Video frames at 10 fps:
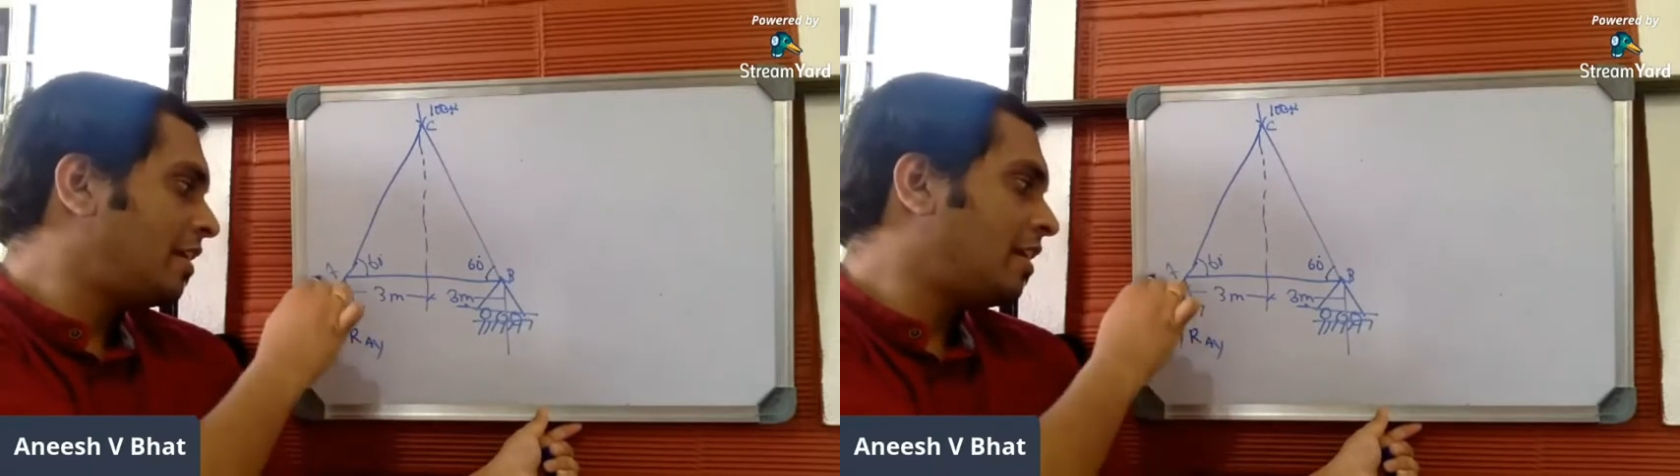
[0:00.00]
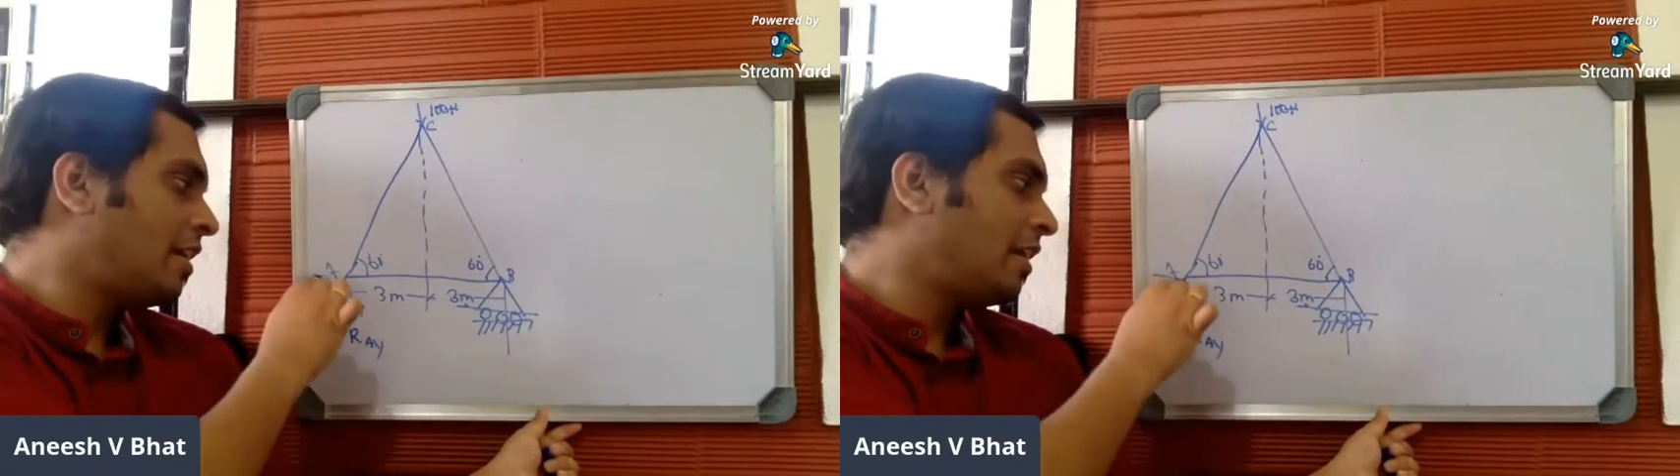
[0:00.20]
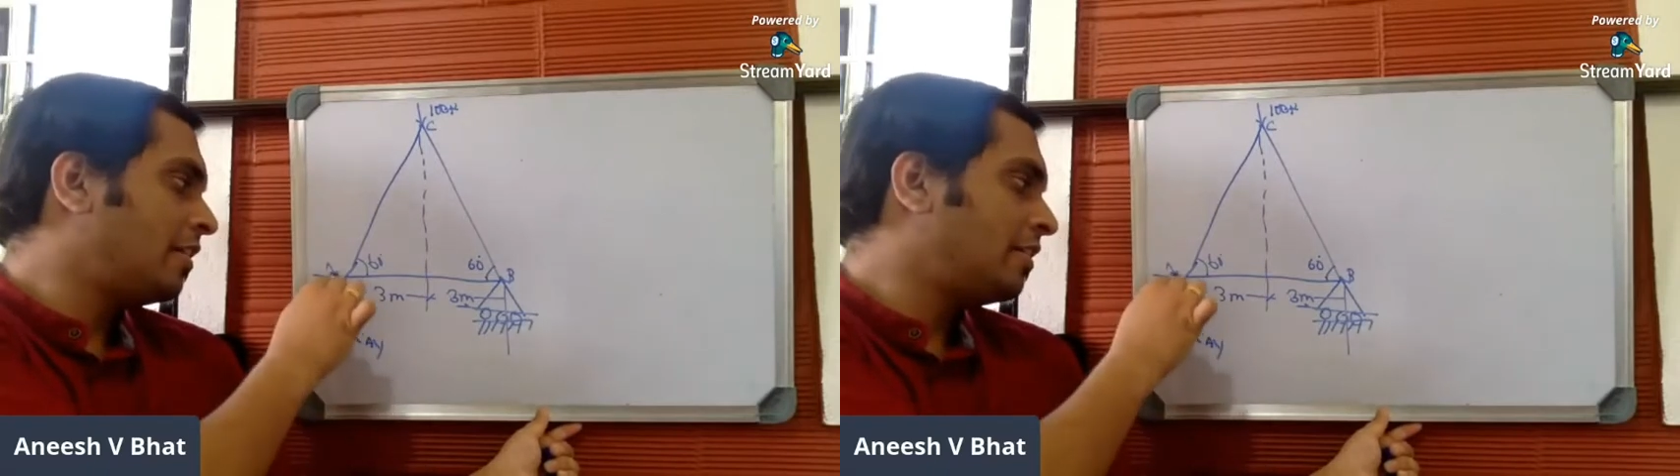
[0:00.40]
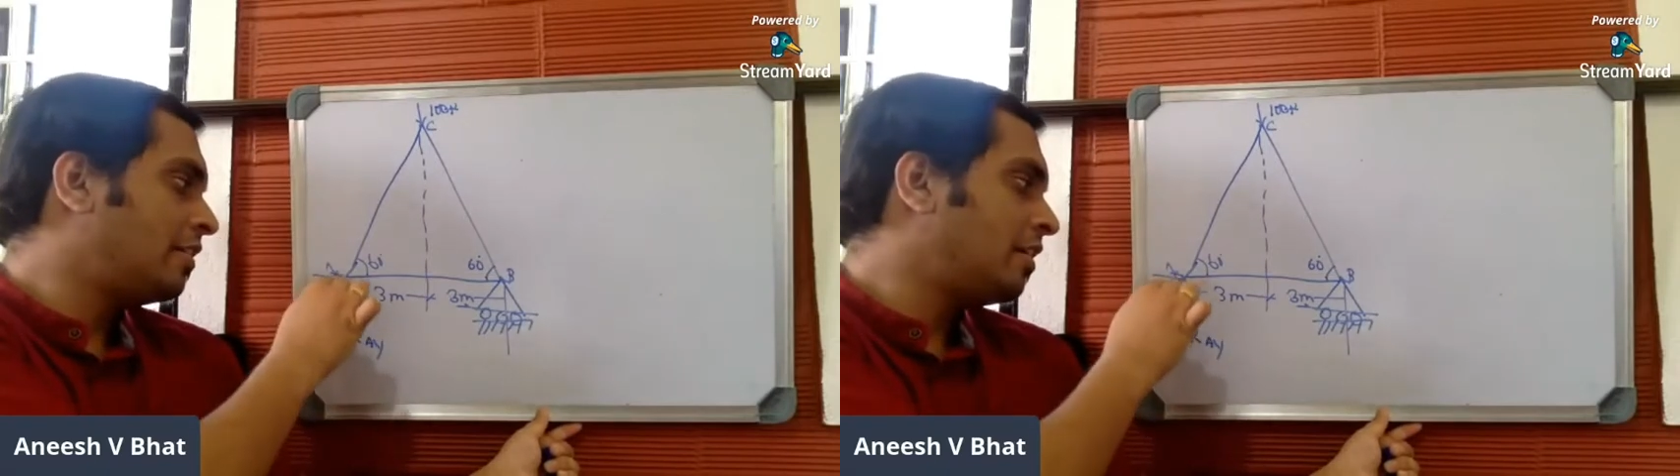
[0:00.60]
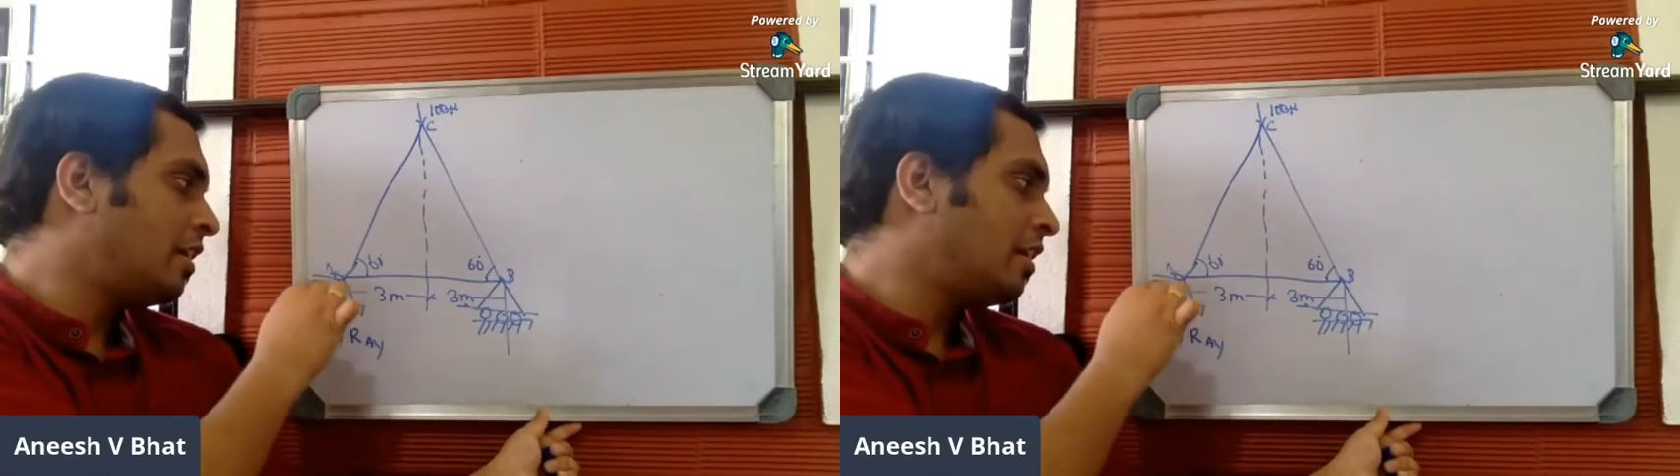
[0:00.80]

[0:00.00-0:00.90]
and